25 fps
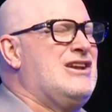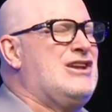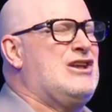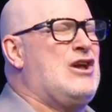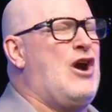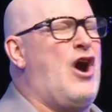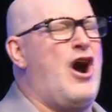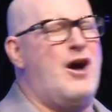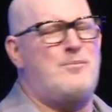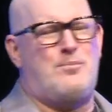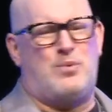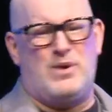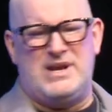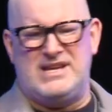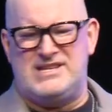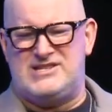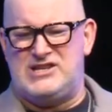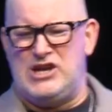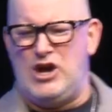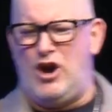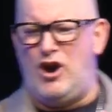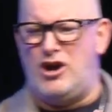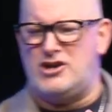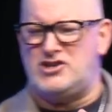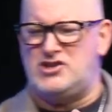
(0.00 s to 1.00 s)
God brings
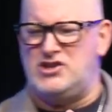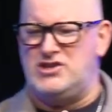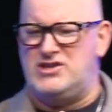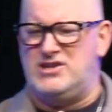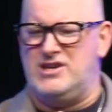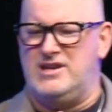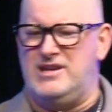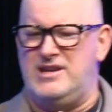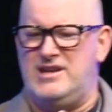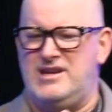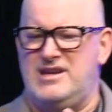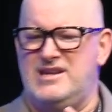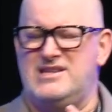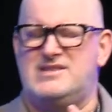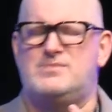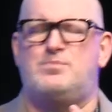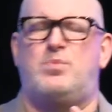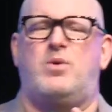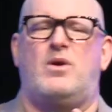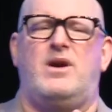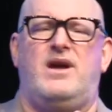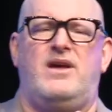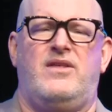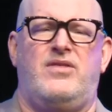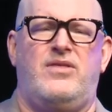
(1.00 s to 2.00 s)
the oxygen, his
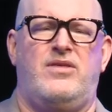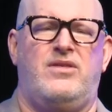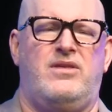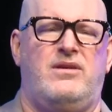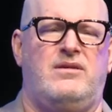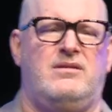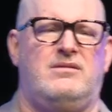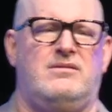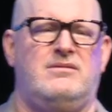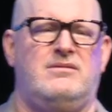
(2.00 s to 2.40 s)
breath.